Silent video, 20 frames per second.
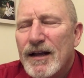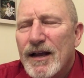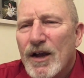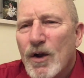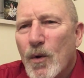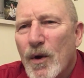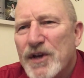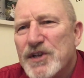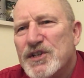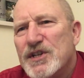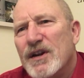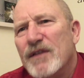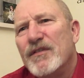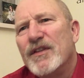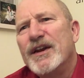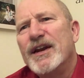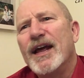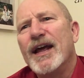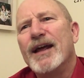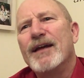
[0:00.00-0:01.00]
Question of the
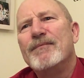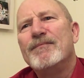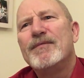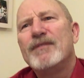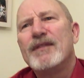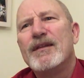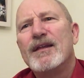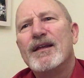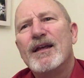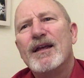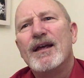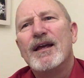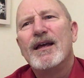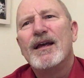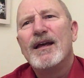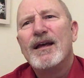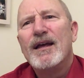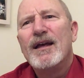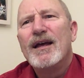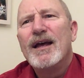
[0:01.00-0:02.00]
day:
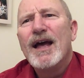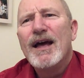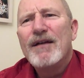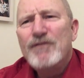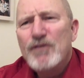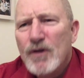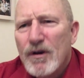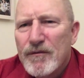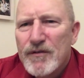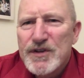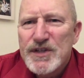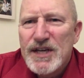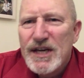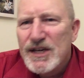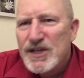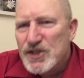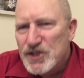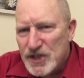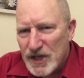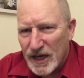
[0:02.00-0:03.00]
have you ever
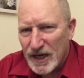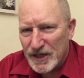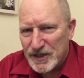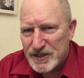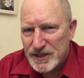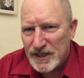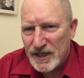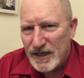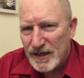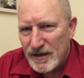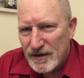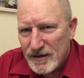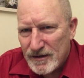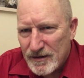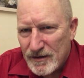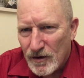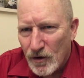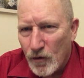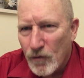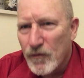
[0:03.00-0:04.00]
seen jealousy
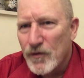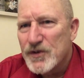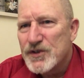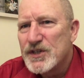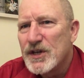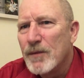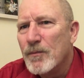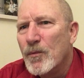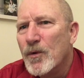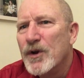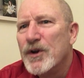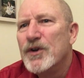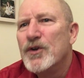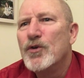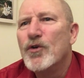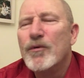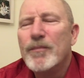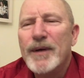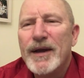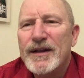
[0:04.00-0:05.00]
over someone
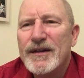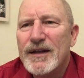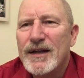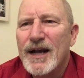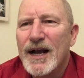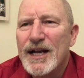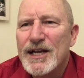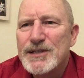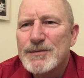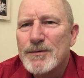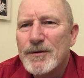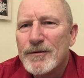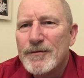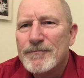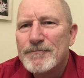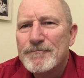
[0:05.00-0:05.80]
who obeyed the gospel?